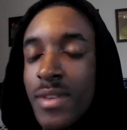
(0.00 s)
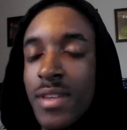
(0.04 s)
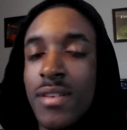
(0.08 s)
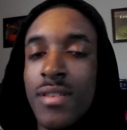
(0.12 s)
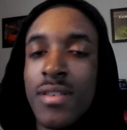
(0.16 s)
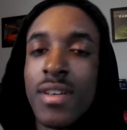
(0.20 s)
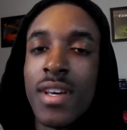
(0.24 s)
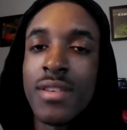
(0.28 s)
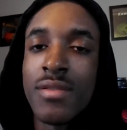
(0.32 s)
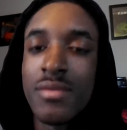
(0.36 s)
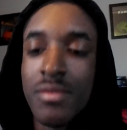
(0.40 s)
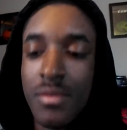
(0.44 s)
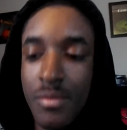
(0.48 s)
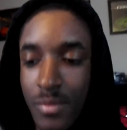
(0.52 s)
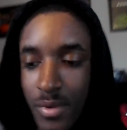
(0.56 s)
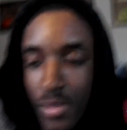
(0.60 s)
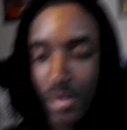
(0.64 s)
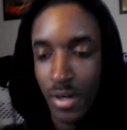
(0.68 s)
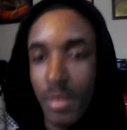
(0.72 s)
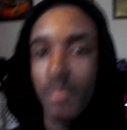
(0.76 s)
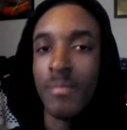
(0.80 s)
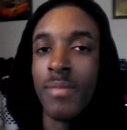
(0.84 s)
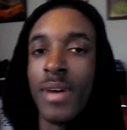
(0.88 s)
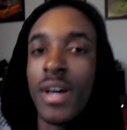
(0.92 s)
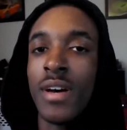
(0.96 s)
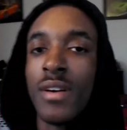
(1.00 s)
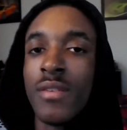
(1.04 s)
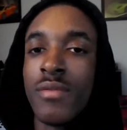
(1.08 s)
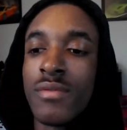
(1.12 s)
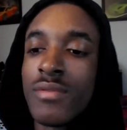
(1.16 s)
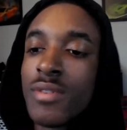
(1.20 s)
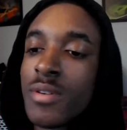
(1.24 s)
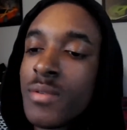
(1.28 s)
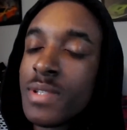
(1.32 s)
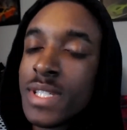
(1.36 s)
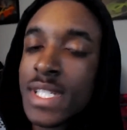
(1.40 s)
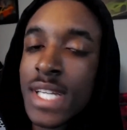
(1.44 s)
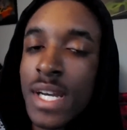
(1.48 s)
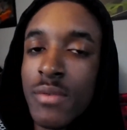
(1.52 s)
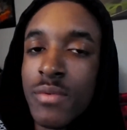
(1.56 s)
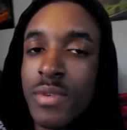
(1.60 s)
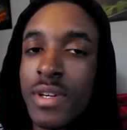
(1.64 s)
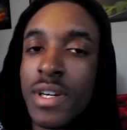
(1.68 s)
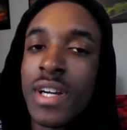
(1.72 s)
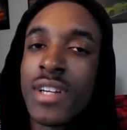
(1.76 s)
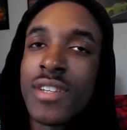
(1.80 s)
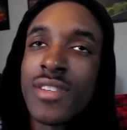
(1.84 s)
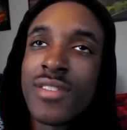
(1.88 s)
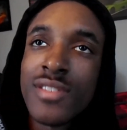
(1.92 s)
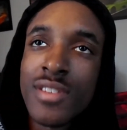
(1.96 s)
That's what we are about. We're almost at
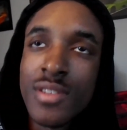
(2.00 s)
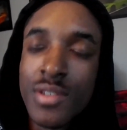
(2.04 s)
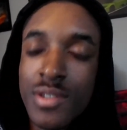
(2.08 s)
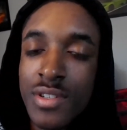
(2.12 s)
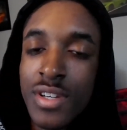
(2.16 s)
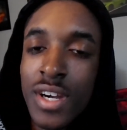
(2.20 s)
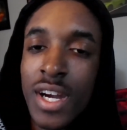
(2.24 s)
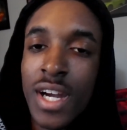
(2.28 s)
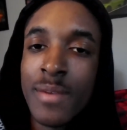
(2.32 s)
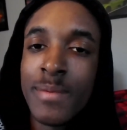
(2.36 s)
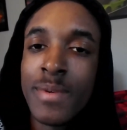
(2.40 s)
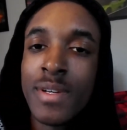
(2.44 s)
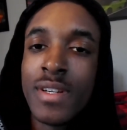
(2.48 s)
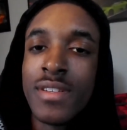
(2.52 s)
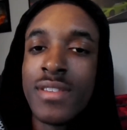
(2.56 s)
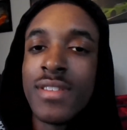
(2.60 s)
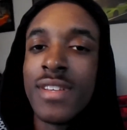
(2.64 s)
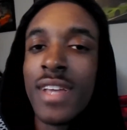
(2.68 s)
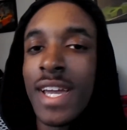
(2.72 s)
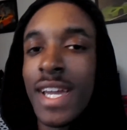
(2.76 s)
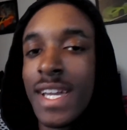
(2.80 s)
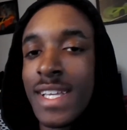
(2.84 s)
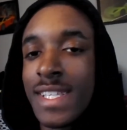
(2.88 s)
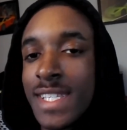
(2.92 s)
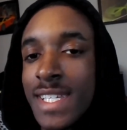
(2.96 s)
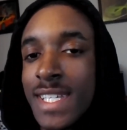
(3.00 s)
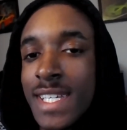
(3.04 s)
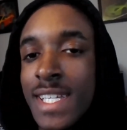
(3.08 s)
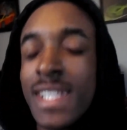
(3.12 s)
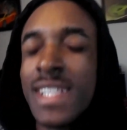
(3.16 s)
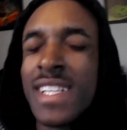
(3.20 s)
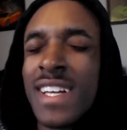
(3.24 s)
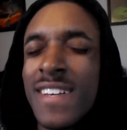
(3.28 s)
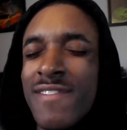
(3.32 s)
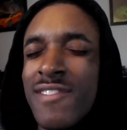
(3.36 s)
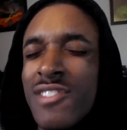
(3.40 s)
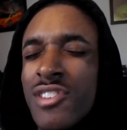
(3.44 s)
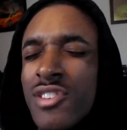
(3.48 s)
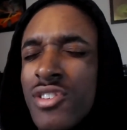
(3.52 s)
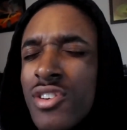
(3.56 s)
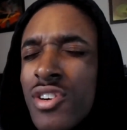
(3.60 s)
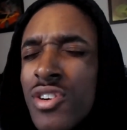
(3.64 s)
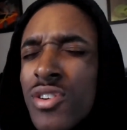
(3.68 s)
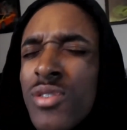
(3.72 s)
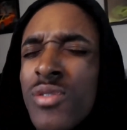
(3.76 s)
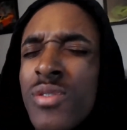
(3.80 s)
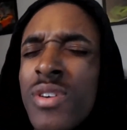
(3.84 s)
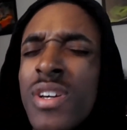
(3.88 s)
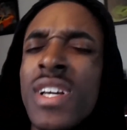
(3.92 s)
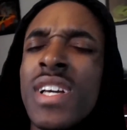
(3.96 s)
100 subscribers, 18 left to
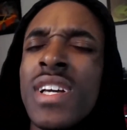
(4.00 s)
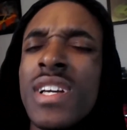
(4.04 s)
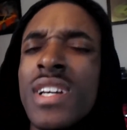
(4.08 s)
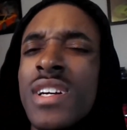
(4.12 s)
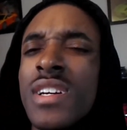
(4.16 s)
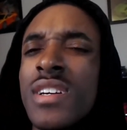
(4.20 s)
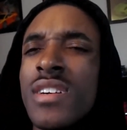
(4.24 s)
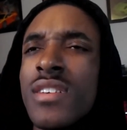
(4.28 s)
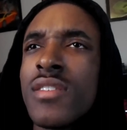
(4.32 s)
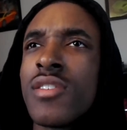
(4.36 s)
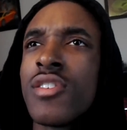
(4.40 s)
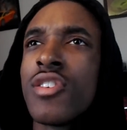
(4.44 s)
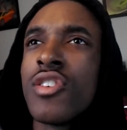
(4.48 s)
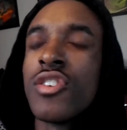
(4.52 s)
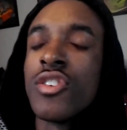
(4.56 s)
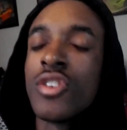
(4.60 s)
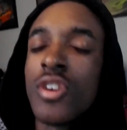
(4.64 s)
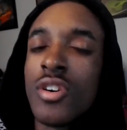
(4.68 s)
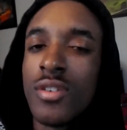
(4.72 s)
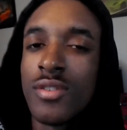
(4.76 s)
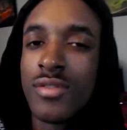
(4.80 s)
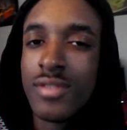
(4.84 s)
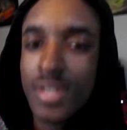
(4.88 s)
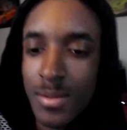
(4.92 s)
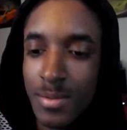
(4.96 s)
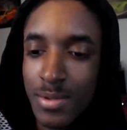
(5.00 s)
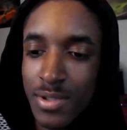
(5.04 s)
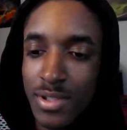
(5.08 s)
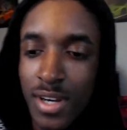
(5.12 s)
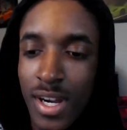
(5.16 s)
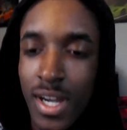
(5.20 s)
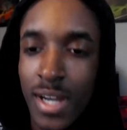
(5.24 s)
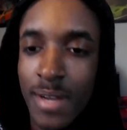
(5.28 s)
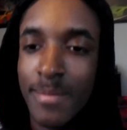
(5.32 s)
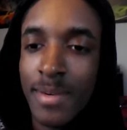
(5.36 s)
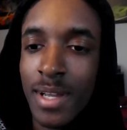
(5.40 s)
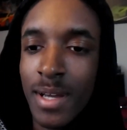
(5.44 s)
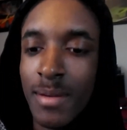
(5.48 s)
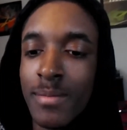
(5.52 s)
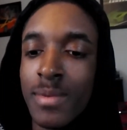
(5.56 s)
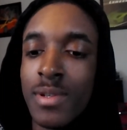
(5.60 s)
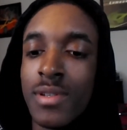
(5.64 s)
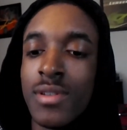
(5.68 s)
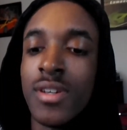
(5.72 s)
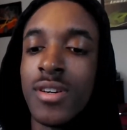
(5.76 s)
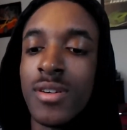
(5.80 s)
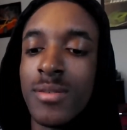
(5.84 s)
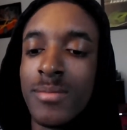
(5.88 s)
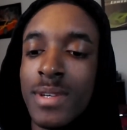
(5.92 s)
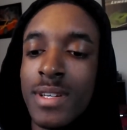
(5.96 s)
go. Go subscribe down
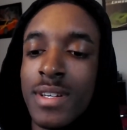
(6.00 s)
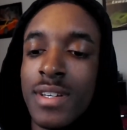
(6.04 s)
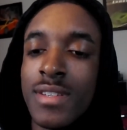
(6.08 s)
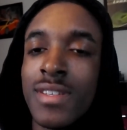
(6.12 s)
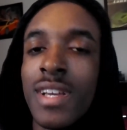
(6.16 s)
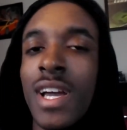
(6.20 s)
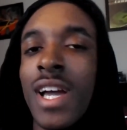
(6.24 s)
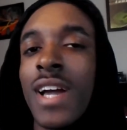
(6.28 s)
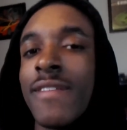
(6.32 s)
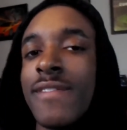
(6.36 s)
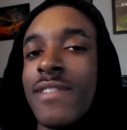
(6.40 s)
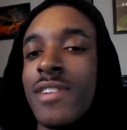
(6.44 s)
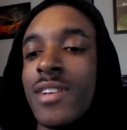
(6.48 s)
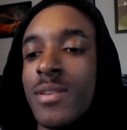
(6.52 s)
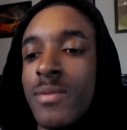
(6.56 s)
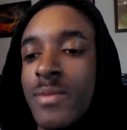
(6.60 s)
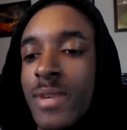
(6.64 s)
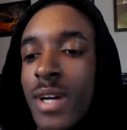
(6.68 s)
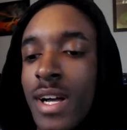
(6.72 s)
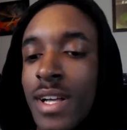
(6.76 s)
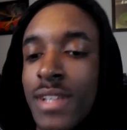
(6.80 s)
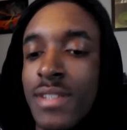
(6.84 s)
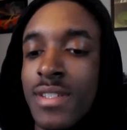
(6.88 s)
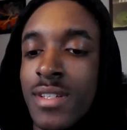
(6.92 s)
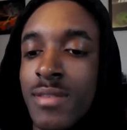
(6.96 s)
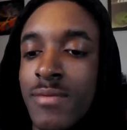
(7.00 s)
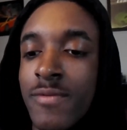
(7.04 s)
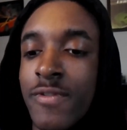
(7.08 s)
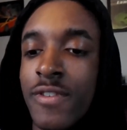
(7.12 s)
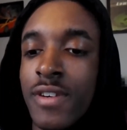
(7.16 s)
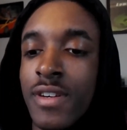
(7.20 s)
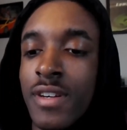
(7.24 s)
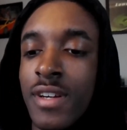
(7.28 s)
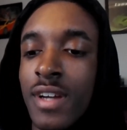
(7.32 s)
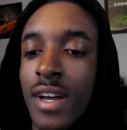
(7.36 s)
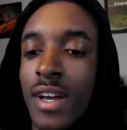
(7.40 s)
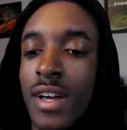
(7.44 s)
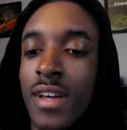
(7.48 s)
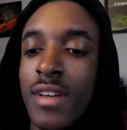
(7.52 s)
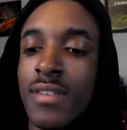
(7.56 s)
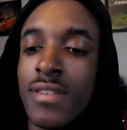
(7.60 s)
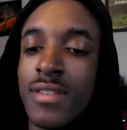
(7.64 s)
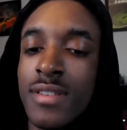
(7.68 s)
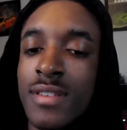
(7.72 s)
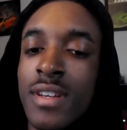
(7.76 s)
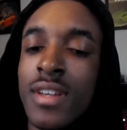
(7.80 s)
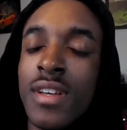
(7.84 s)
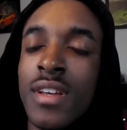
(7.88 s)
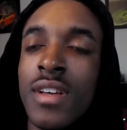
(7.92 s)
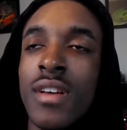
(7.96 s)
below because I have dope content for you
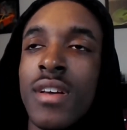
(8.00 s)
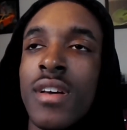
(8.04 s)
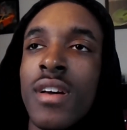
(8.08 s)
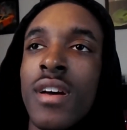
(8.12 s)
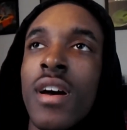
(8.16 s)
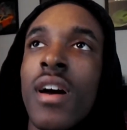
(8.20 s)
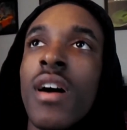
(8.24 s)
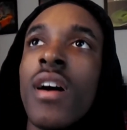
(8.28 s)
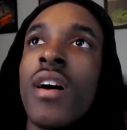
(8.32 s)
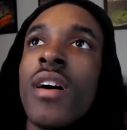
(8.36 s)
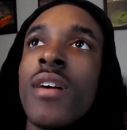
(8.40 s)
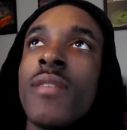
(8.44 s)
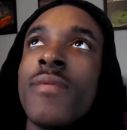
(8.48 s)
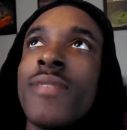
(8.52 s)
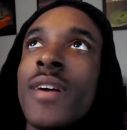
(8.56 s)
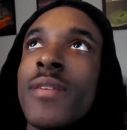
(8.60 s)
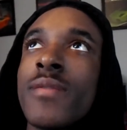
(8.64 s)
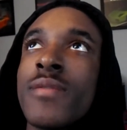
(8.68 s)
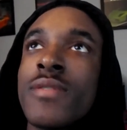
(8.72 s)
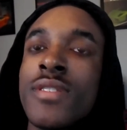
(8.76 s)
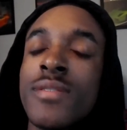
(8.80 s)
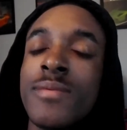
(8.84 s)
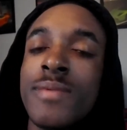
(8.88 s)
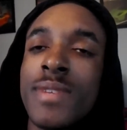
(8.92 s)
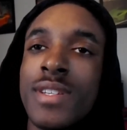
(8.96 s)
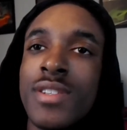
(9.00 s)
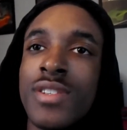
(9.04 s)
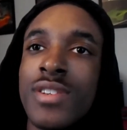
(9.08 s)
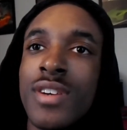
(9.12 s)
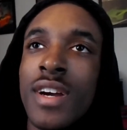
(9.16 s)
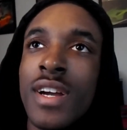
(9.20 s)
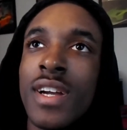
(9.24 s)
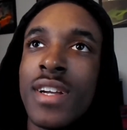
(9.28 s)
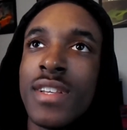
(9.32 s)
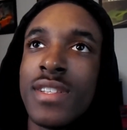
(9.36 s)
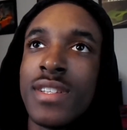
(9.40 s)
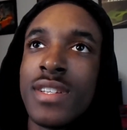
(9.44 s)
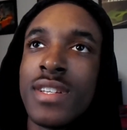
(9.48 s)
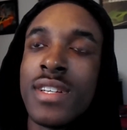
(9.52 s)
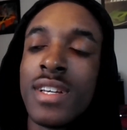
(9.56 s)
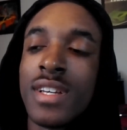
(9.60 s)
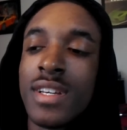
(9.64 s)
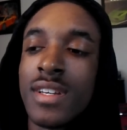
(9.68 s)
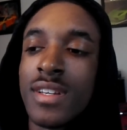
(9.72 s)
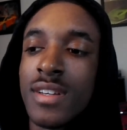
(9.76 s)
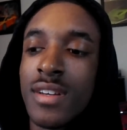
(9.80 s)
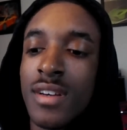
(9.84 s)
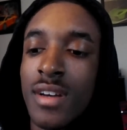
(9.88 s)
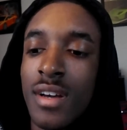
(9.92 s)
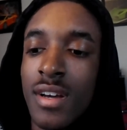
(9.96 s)
guys. I'm going to be trying to
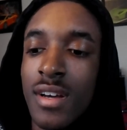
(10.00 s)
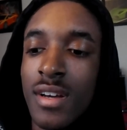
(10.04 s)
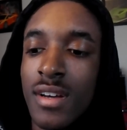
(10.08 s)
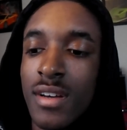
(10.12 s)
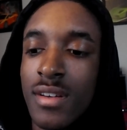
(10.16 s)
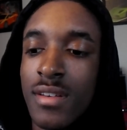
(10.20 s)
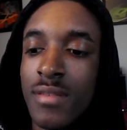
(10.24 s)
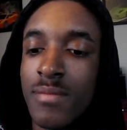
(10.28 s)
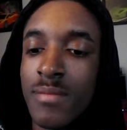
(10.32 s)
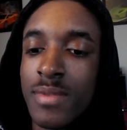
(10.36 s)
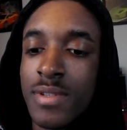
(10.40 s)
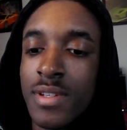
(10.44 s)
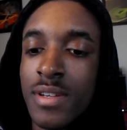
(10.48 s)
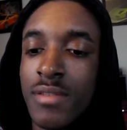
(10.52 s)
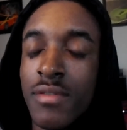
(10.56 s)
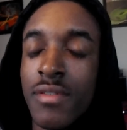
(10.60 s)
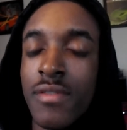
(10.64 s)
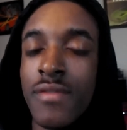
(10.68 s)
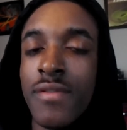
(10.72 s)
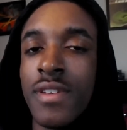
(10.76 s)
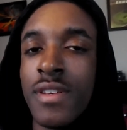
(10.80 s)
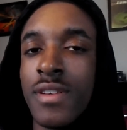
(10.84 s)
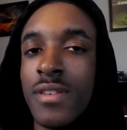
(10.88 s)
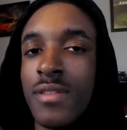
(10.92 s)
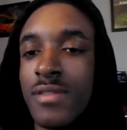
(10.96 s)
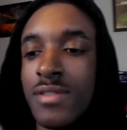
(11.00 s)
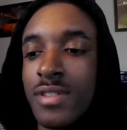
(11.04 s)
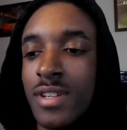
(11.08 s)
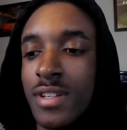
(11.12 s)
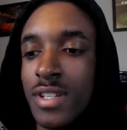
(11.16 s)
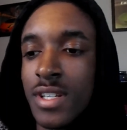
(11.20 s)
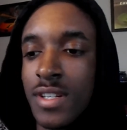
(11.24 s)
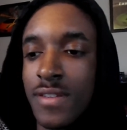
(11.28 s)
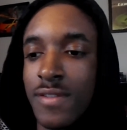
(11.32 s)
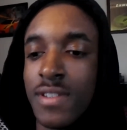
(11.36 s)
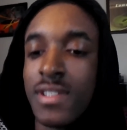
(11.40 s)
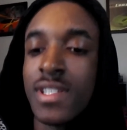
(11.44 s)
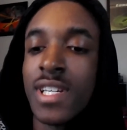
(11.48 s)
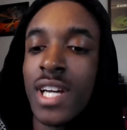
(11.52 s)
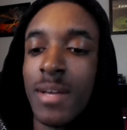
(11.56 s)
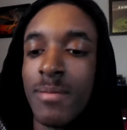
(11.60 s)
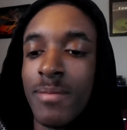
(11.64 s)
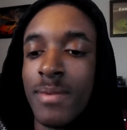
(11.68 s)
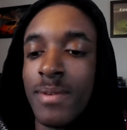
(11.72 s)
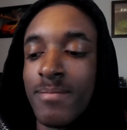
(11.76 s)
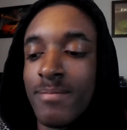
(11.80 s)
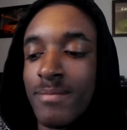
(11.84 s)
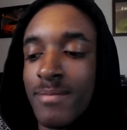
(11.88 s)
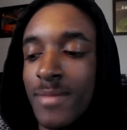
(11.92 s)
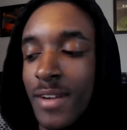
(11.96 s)
get some reviews or different type,
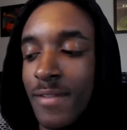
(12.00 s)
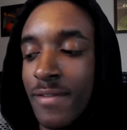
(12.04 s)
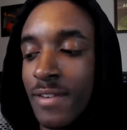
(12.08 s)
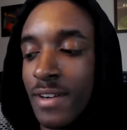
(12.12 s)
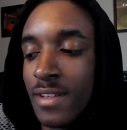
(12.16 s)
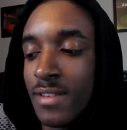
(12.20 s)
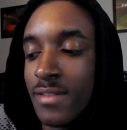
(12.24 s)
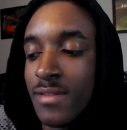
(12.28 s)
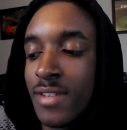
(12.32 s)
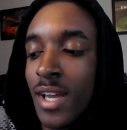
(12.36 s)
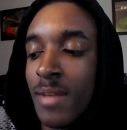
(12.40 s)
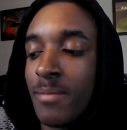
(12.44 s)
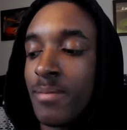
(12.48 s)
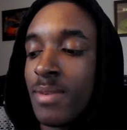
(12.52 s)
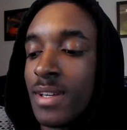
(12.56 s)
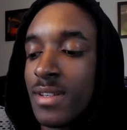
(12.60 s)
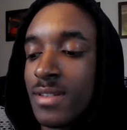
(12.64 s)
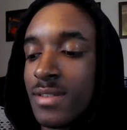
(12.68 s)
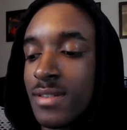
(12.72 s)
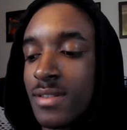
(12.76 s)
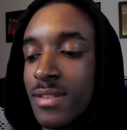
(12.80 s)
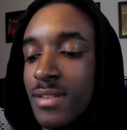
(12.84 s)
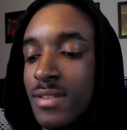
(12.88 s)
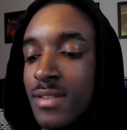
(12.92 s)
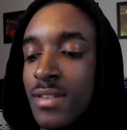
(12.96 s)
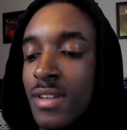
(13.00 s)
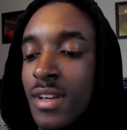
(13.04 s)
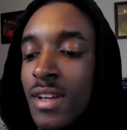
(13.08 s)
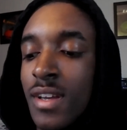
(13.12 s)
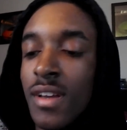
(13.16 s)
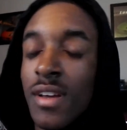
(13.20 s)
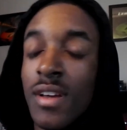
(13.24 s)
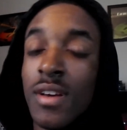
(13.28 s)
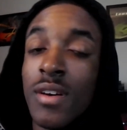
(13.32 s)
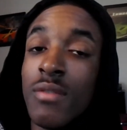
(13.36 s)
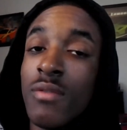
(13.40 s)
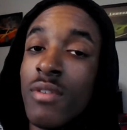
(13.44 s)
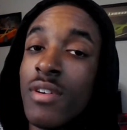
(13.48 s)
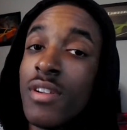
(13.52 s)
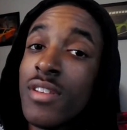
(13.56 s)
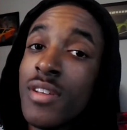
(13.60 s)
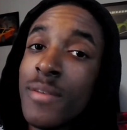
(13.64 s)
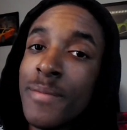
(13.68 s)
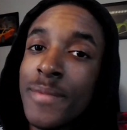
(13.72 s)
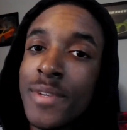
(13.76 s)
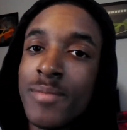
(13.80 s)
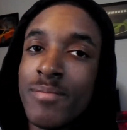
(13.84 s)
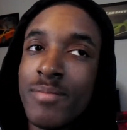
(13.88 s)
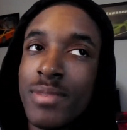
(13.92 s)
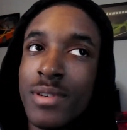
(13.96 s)
my friend's type S's. One of
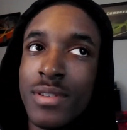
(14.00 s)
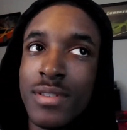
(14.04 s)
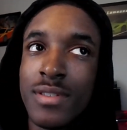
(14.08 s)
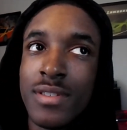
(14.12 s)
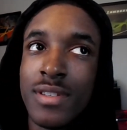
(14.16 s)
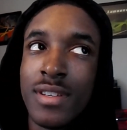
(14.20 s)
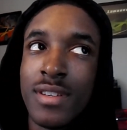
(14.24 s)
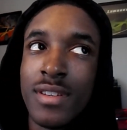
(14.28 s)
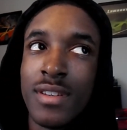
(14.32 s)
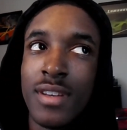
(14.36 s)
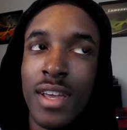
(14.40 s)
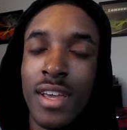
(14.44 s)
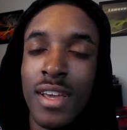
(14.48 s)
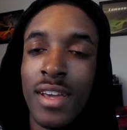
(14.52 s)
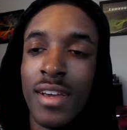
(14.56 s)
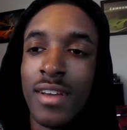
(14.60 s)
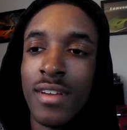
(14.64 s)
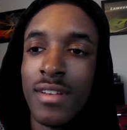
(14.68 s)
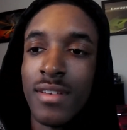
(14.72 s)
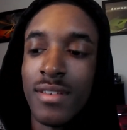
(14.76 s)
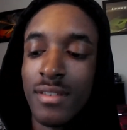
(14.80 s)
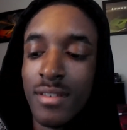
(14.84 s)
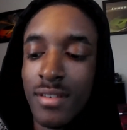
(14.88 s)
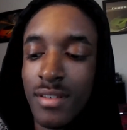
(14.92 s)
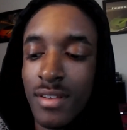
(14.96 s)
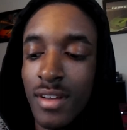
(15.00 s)
them is boosted, and